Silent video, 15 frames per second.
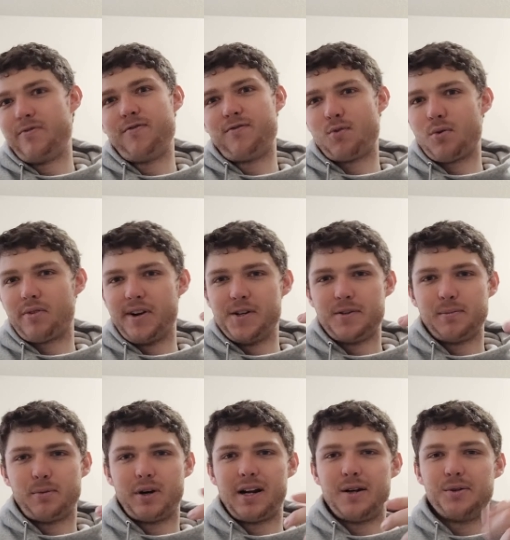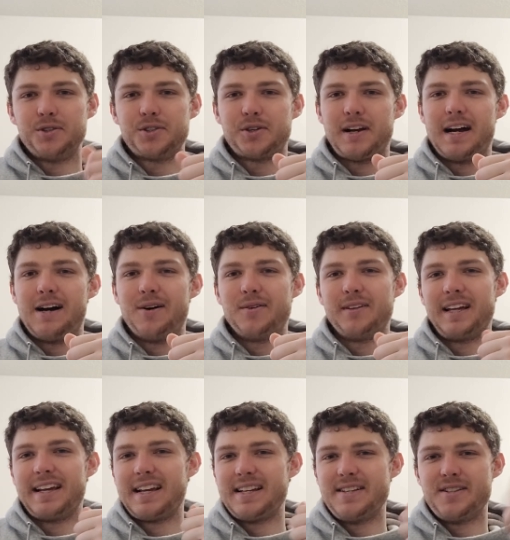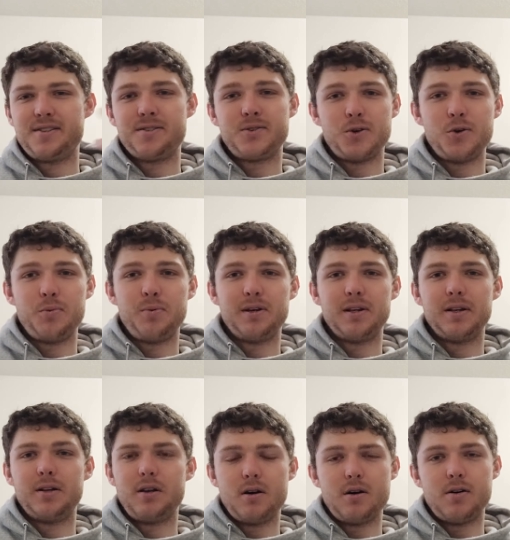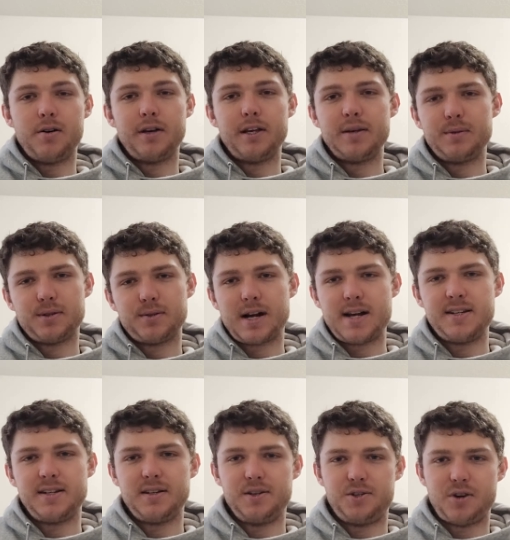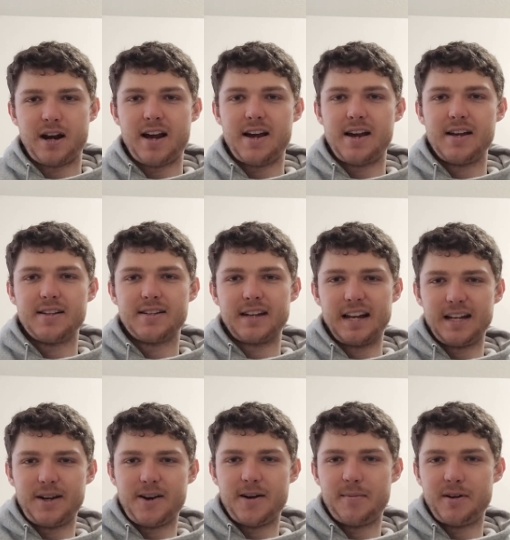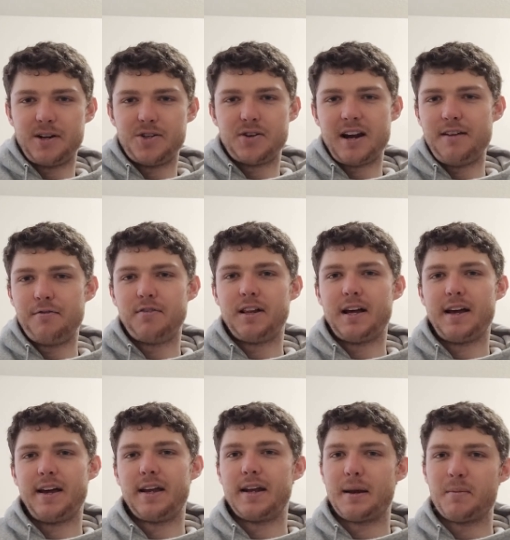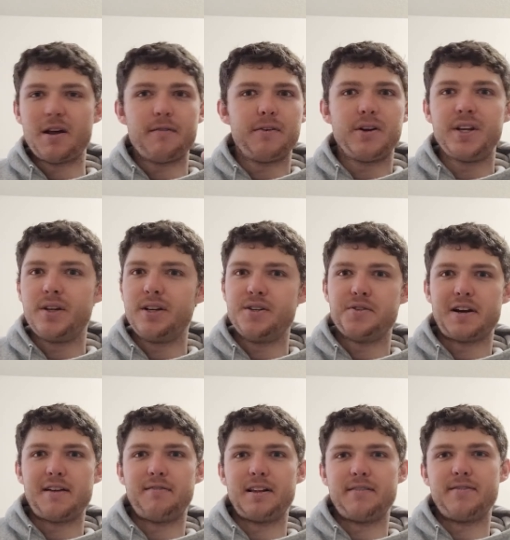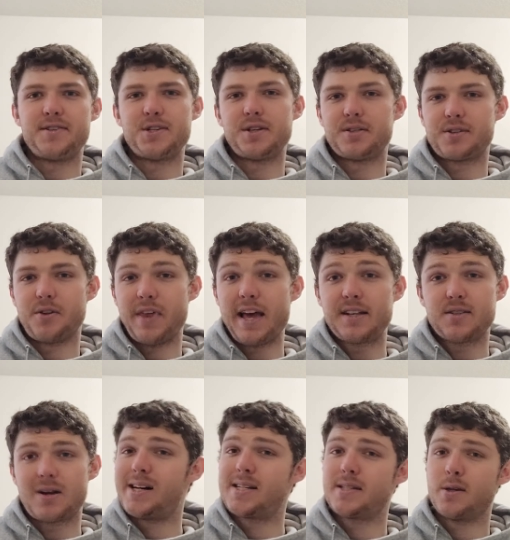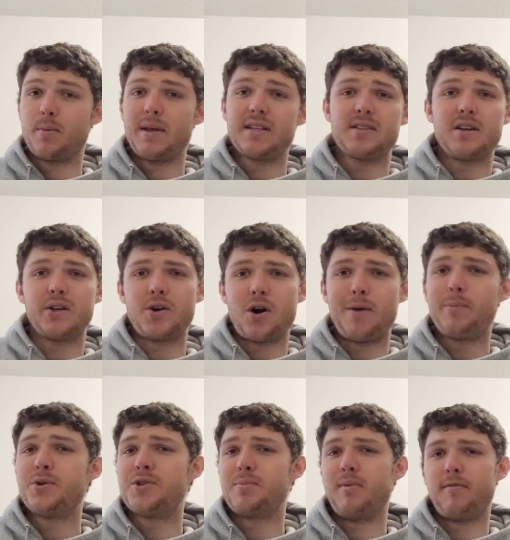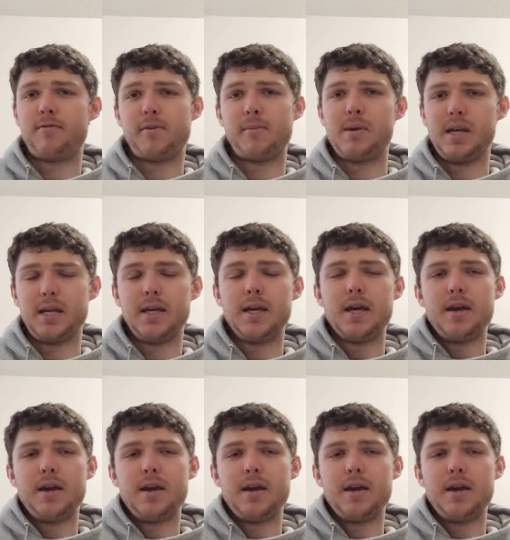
4-inch brown trout, like he's stupid. No, he was rising to dries and I caught him on a dry fly, and I'm not very good at dry fly fishing. So that's awesome. That's an accomplishment for me.